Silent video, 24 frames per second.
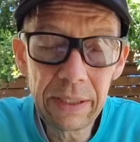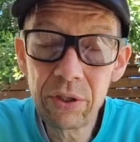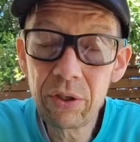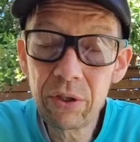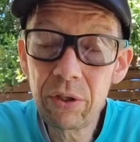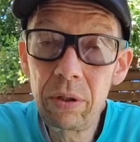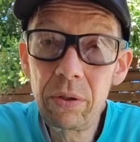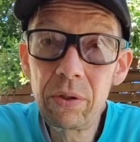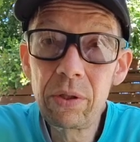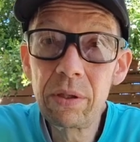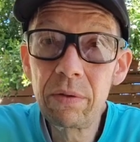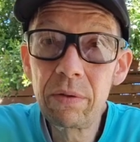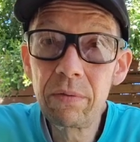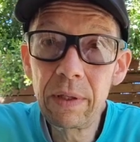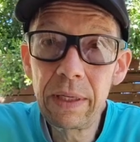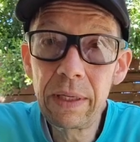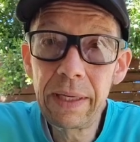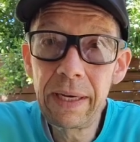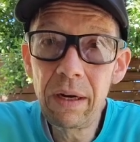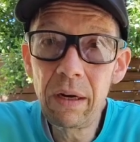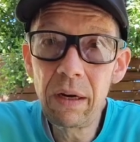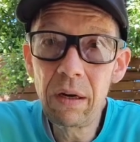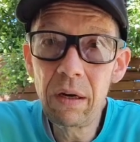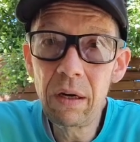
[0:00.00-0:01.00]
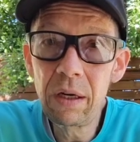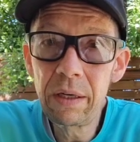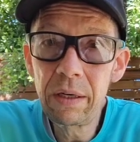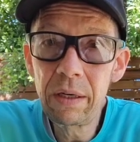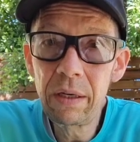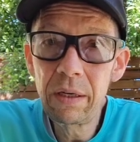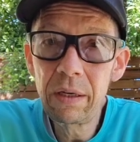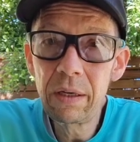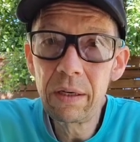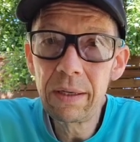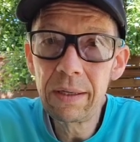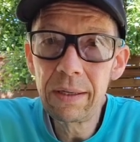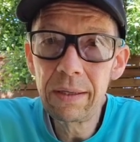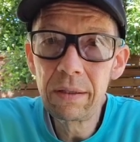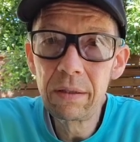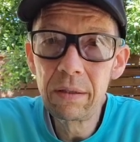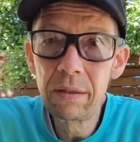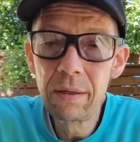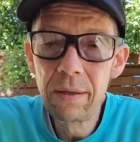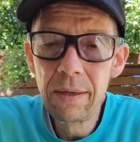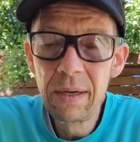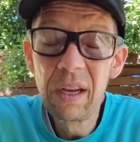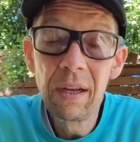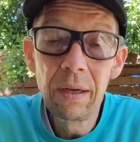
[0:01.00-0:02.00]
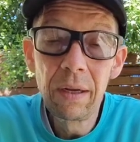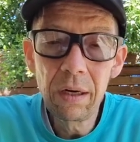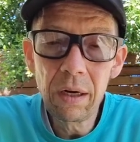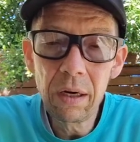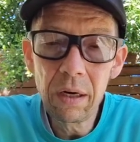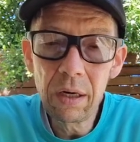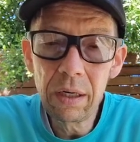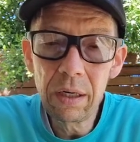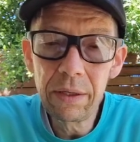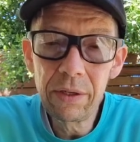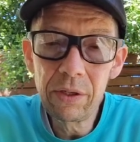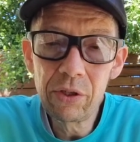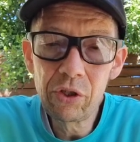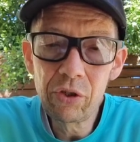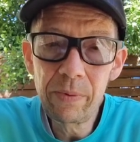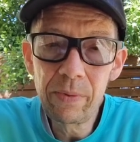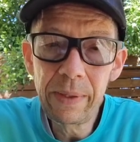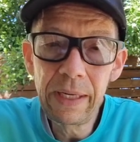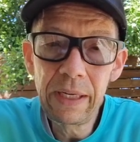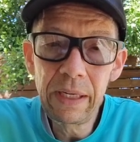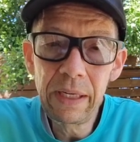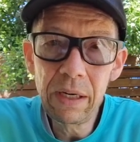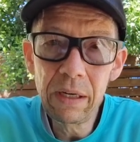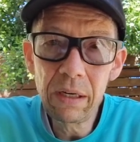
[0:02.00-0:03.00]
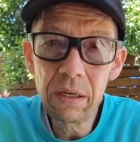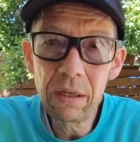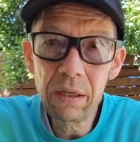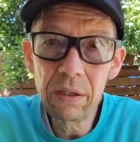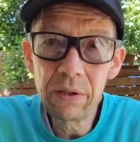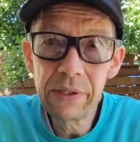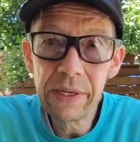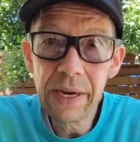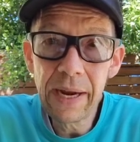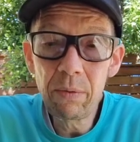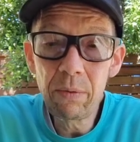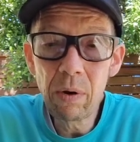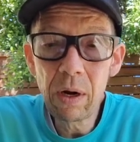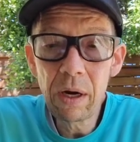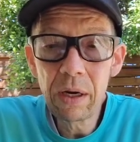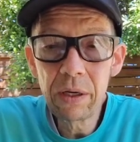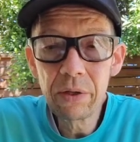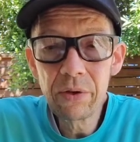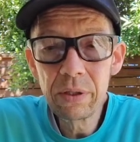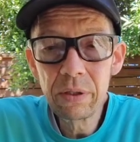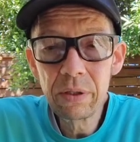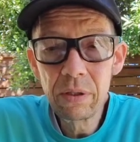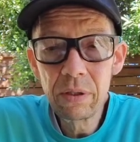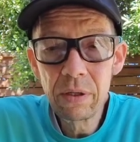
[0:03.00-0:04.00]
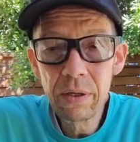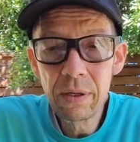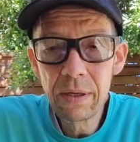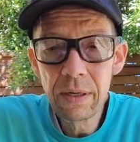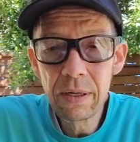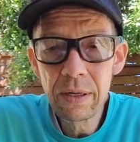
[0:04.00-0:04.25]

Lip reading: exclusively on the street and on sidewalks.